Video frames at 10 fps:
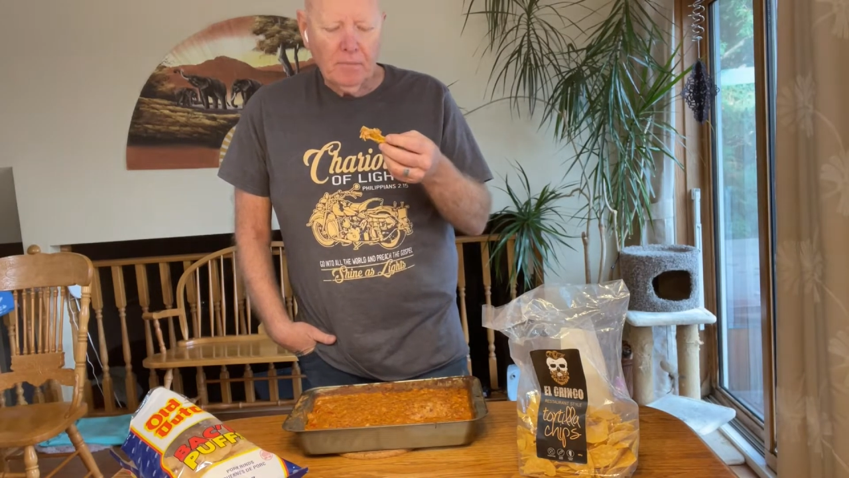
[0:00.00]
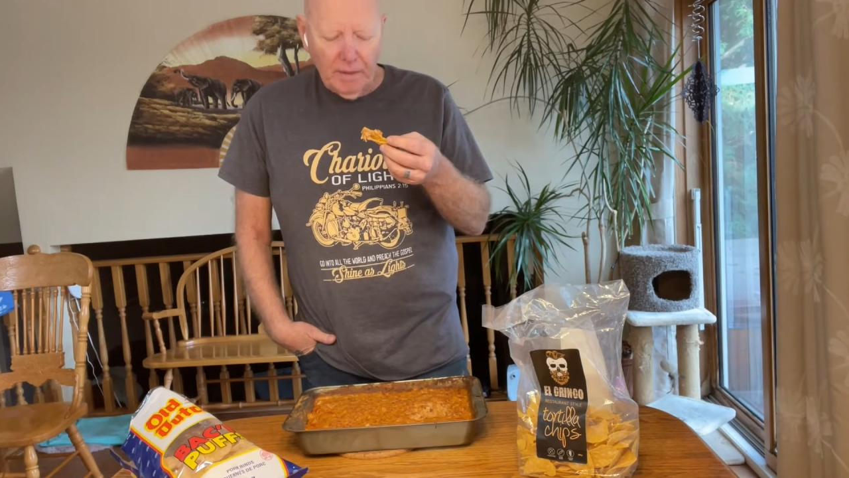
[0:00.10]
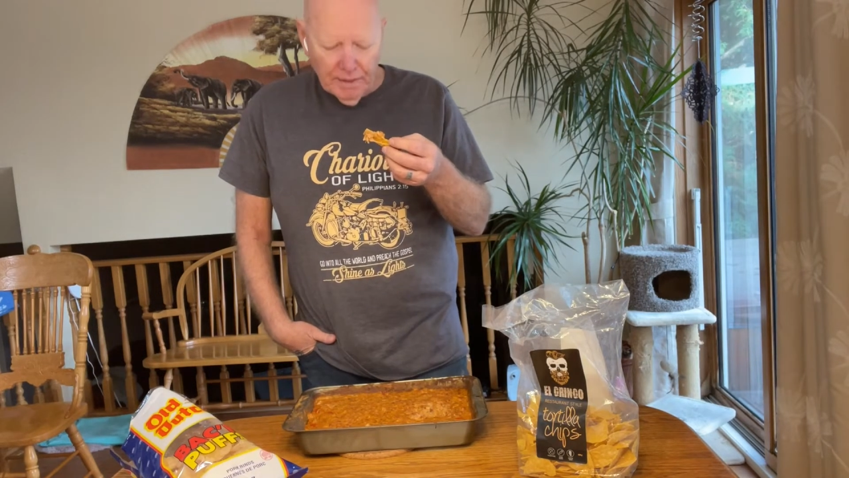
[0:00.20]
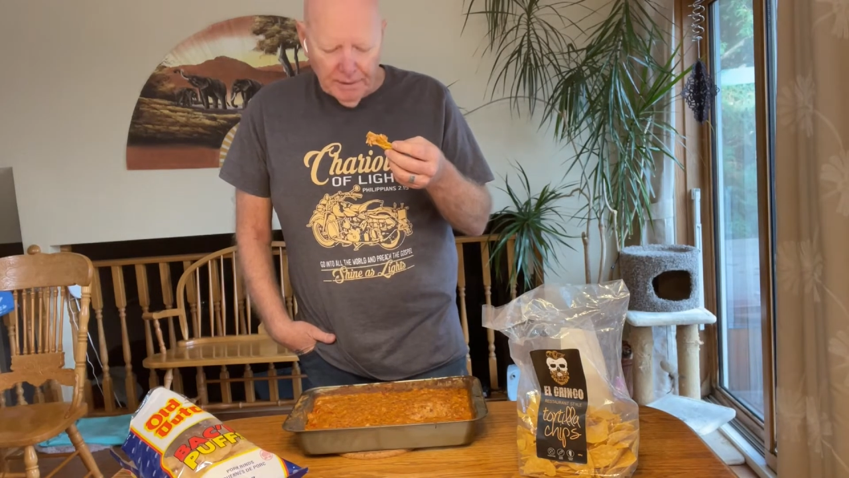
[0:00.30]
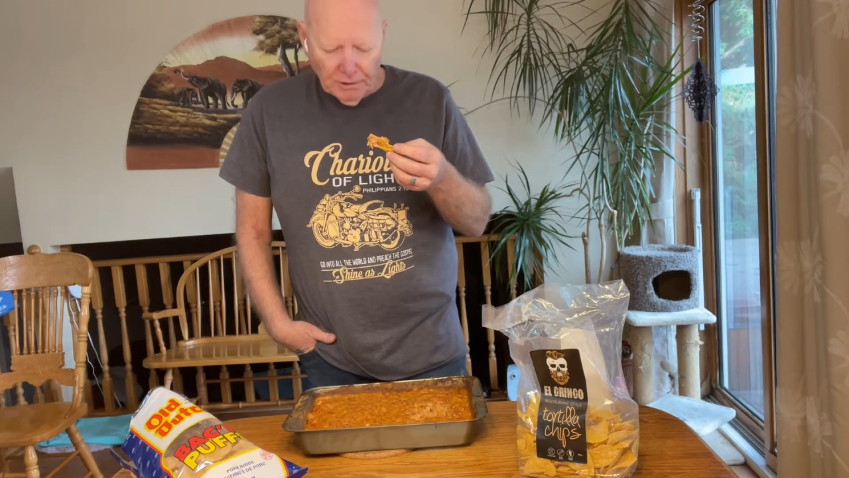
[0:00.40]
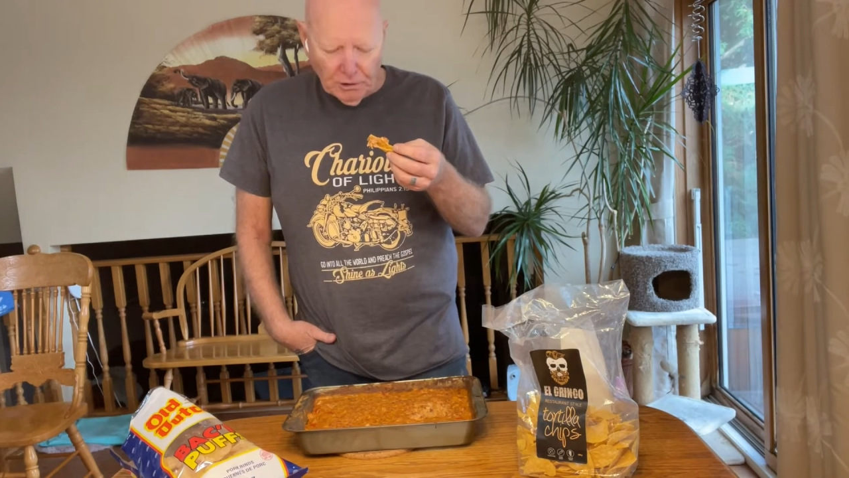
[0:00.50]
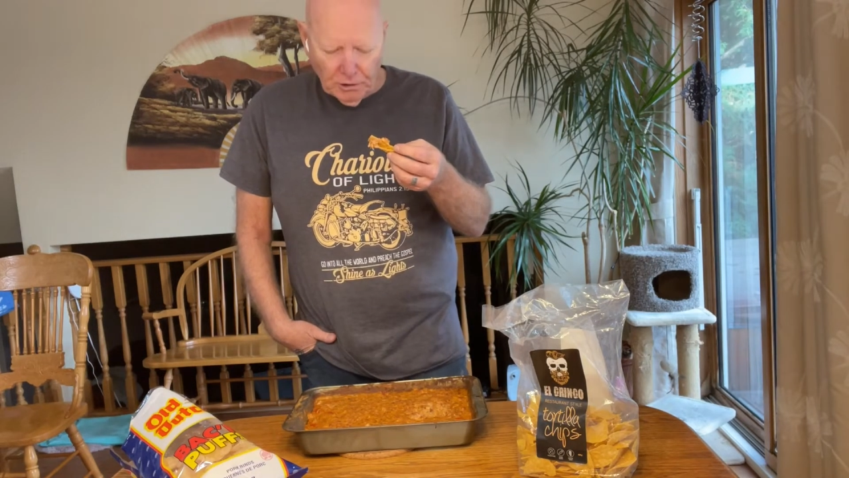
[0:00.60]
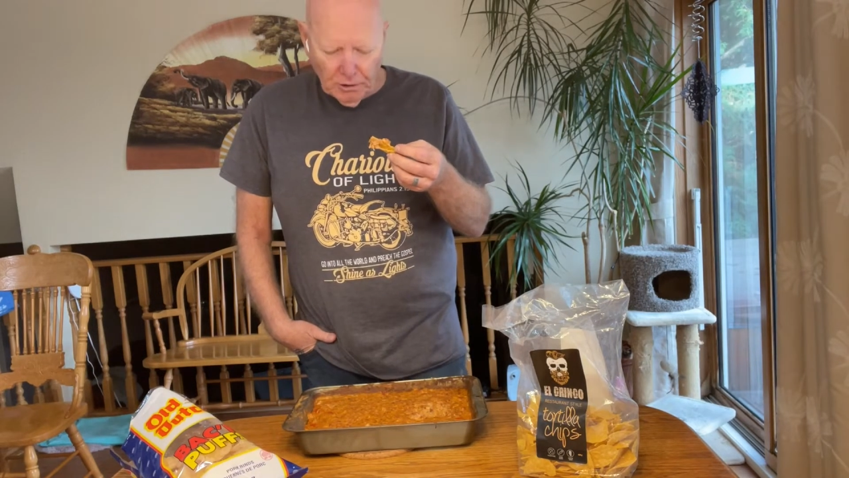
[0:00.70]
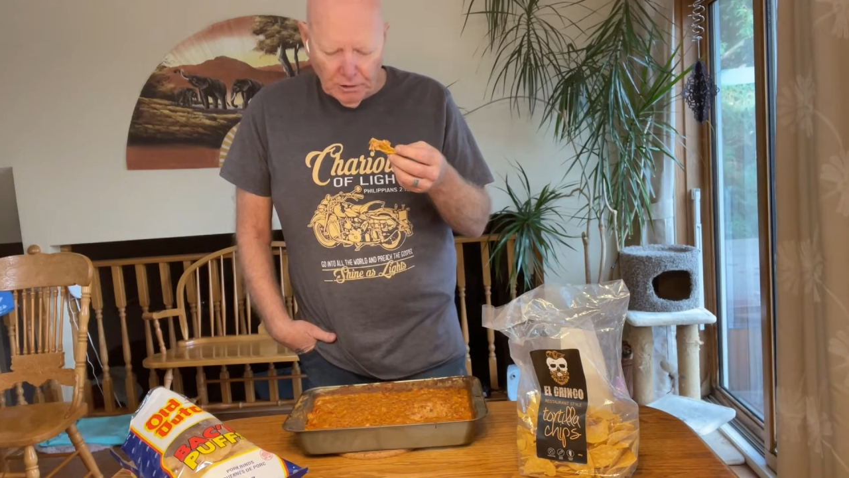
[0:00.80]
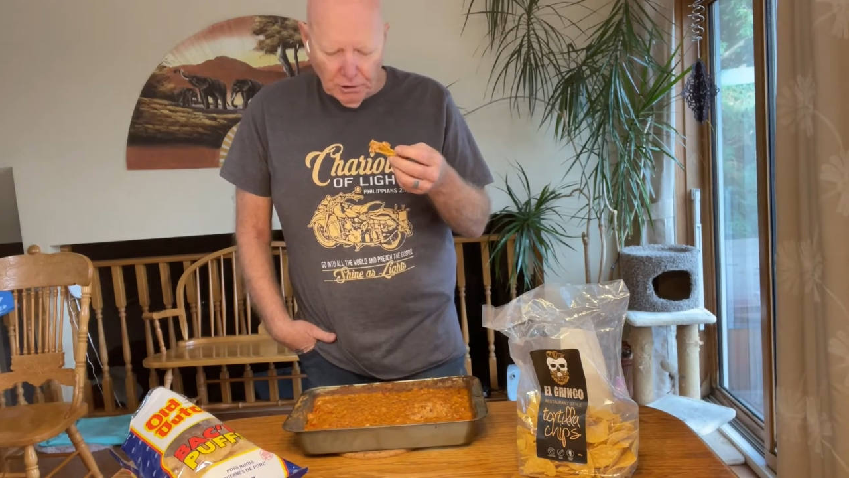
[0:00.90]
It is
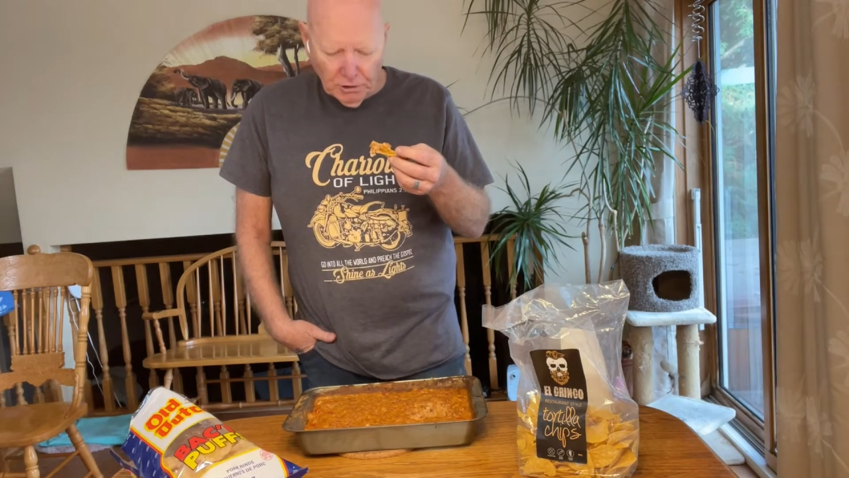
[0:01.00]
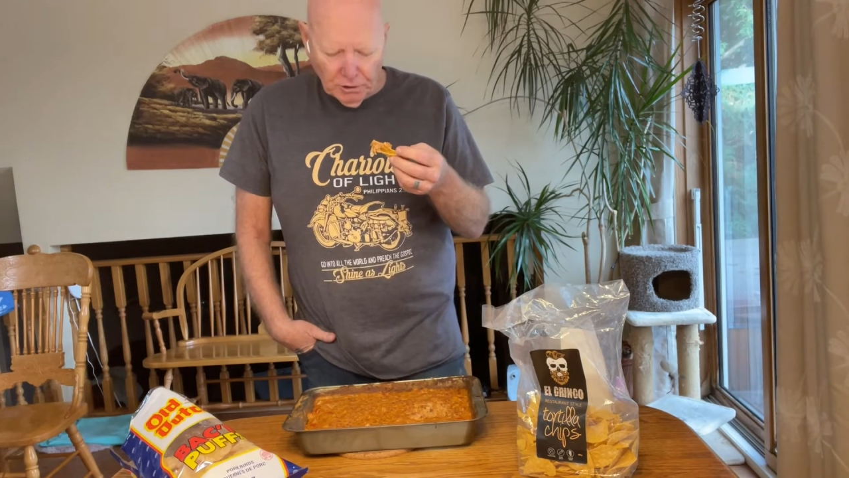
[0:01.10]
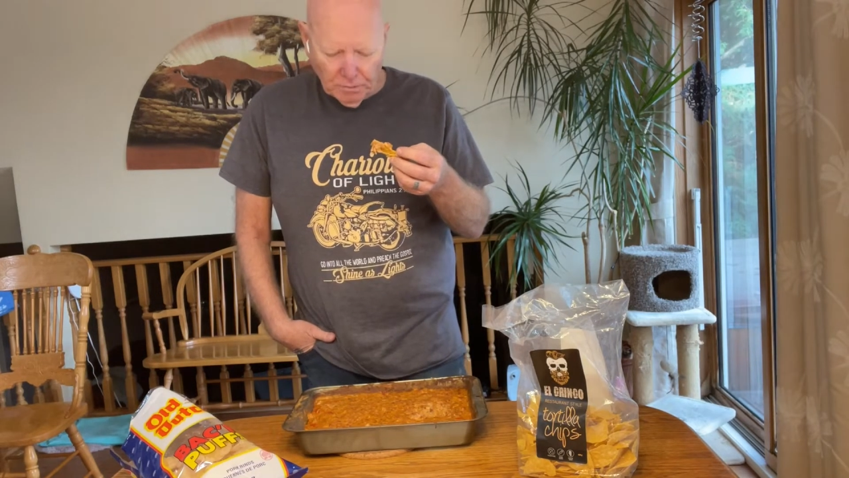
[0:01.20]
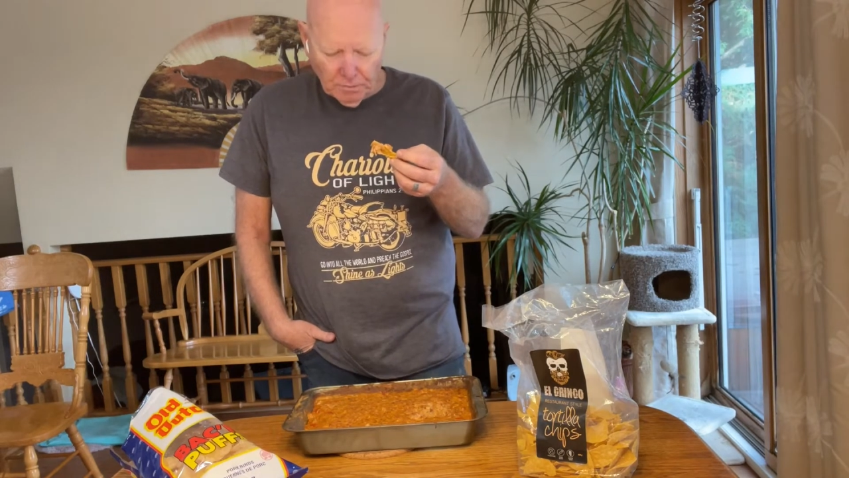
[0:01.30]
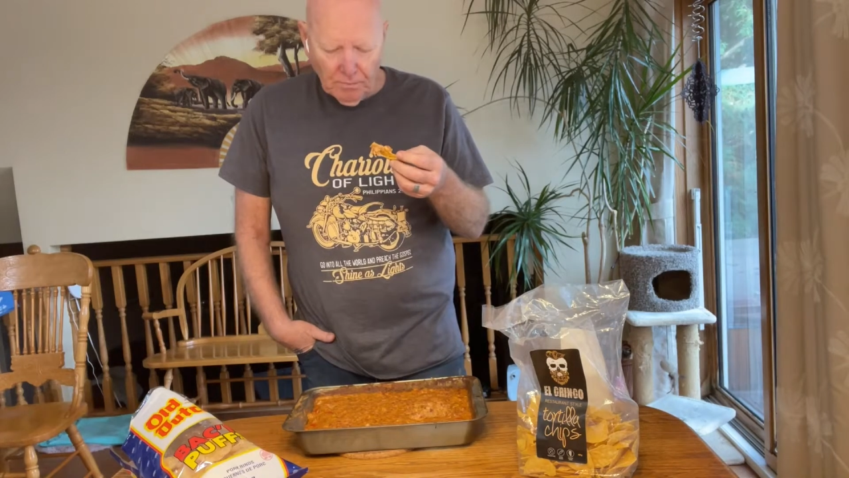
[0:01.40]
delicious.